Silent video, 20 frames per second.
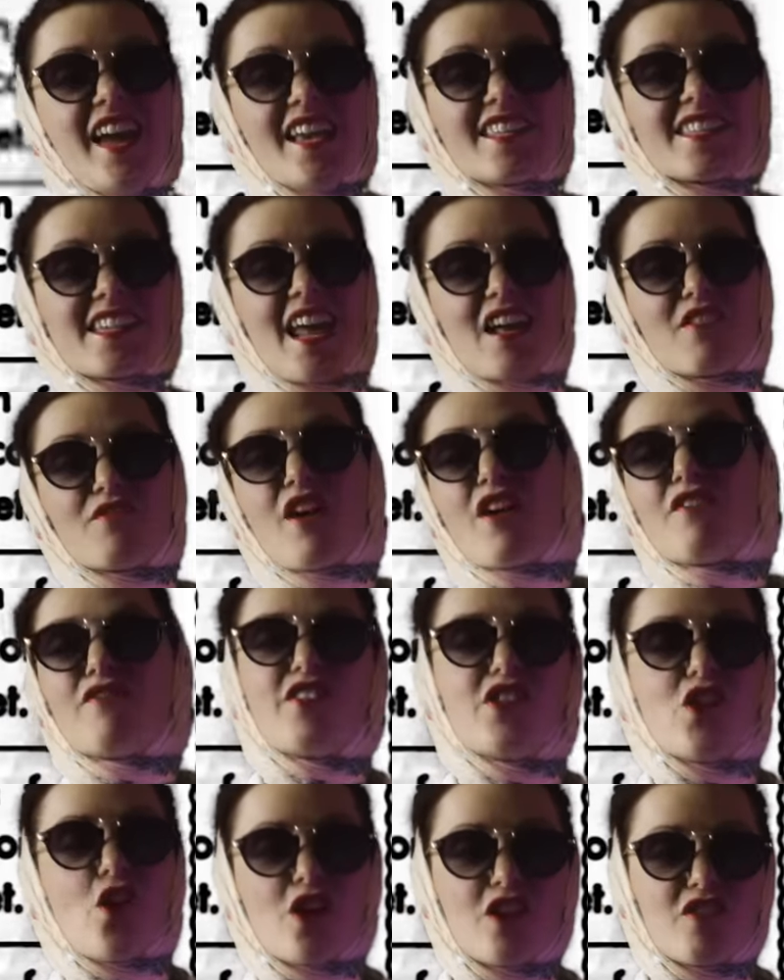Here's an advert for
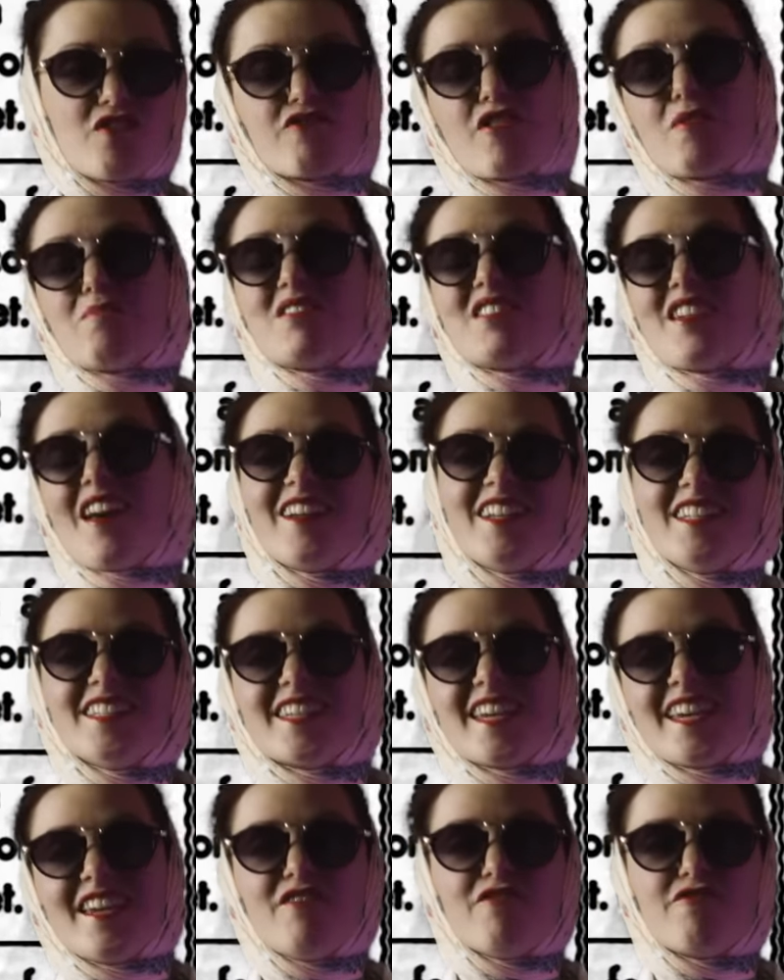yogurt from
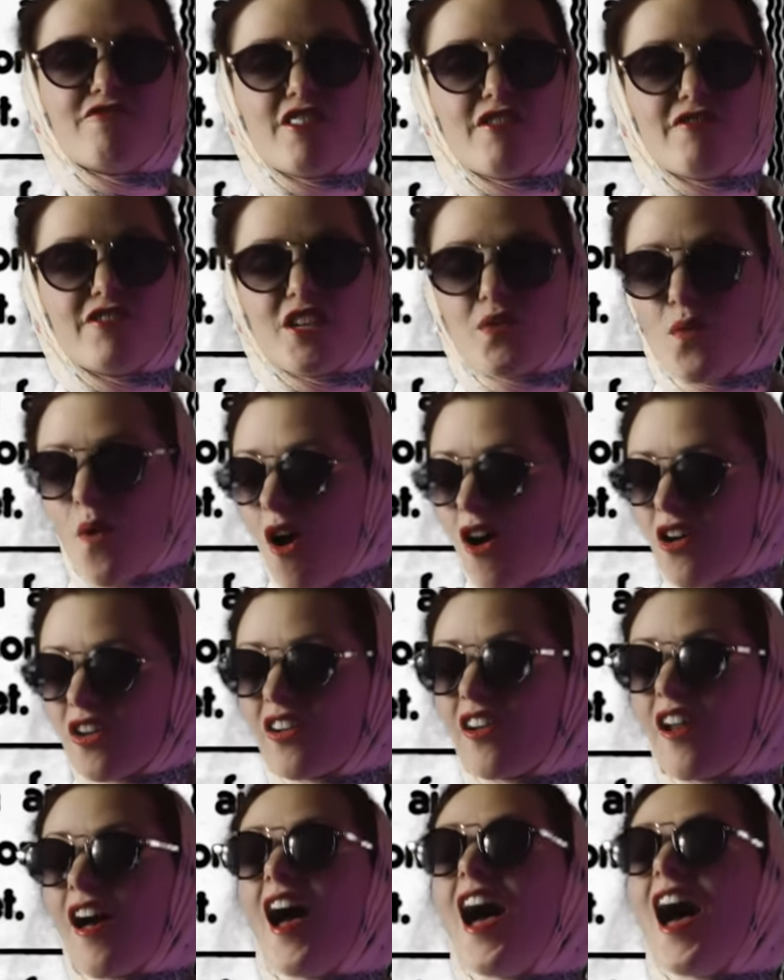
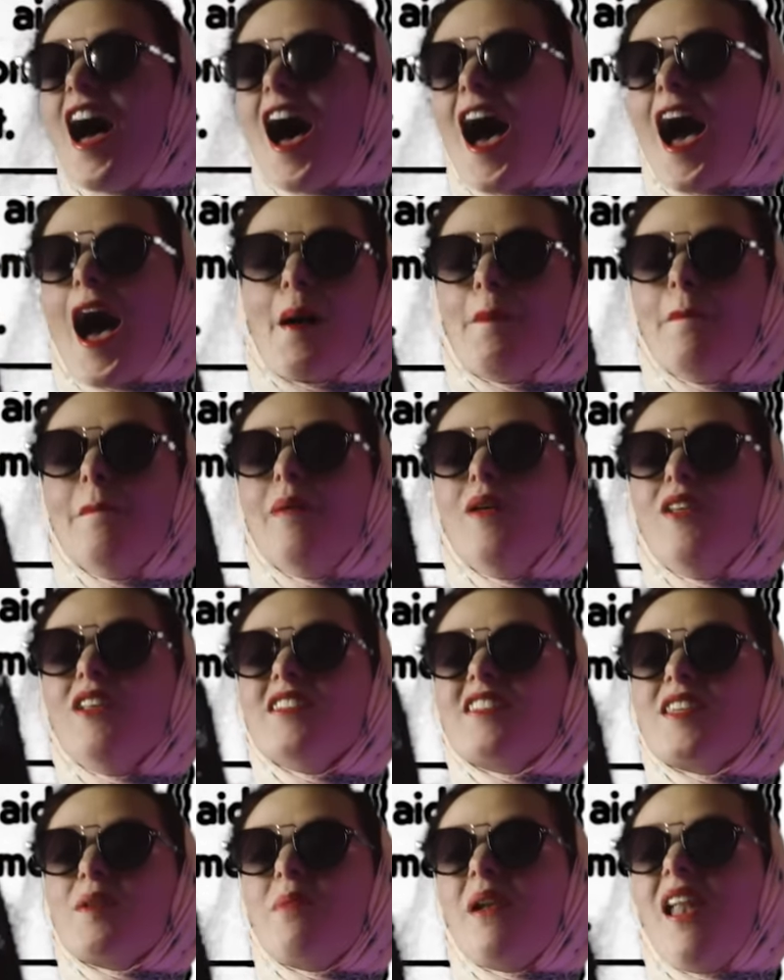1951. Ample
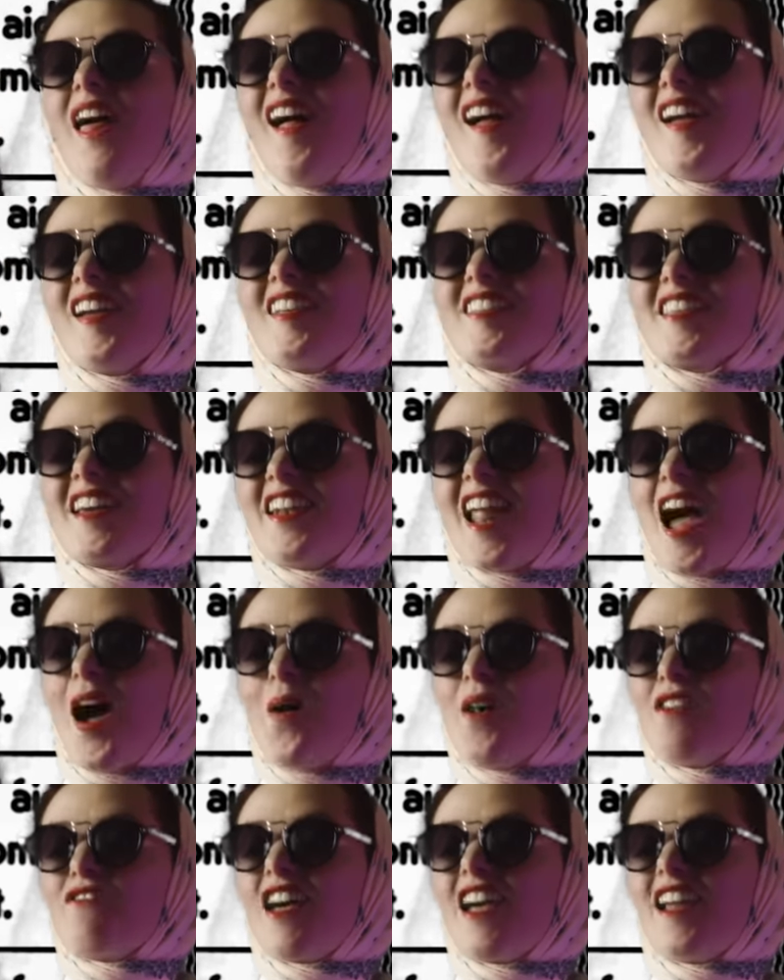supplies are
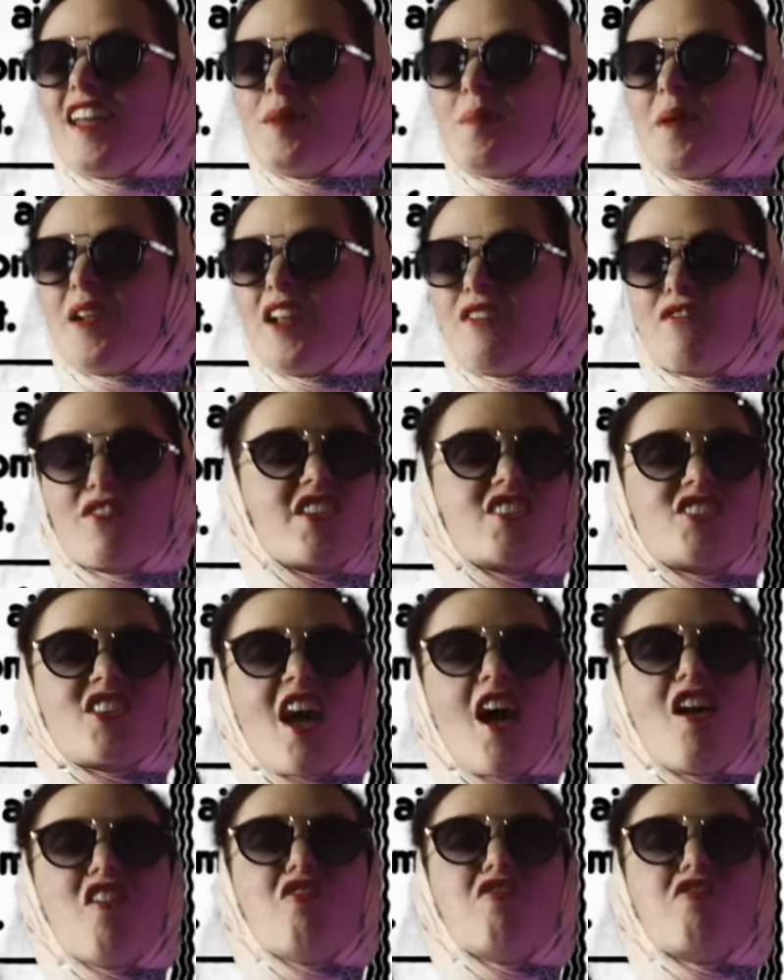now available of this
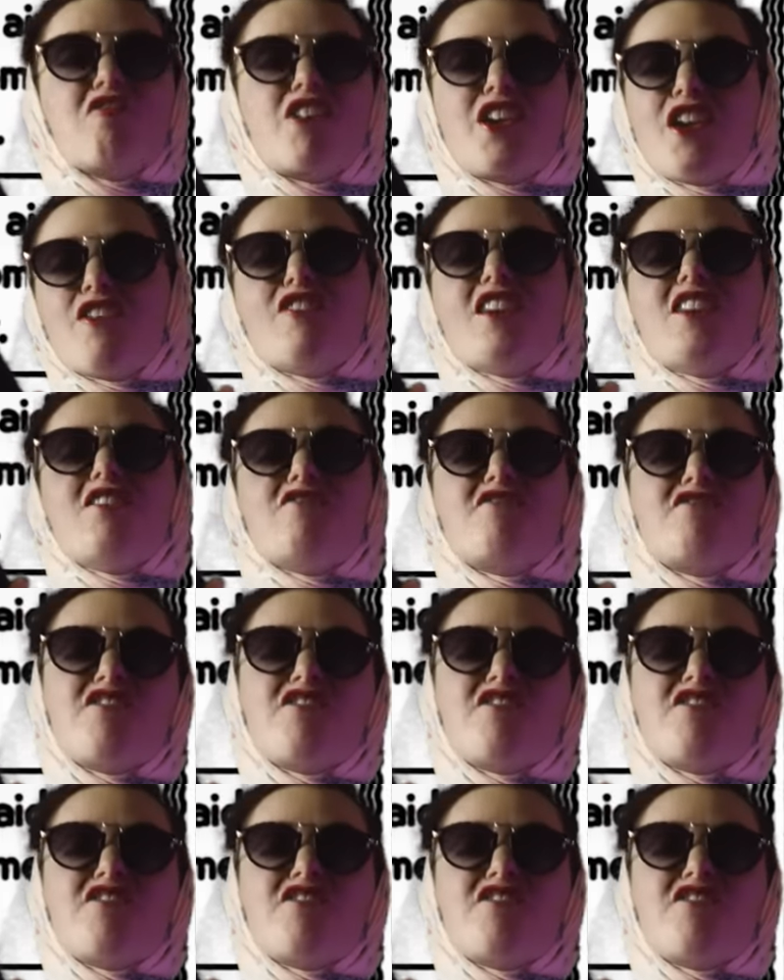health giving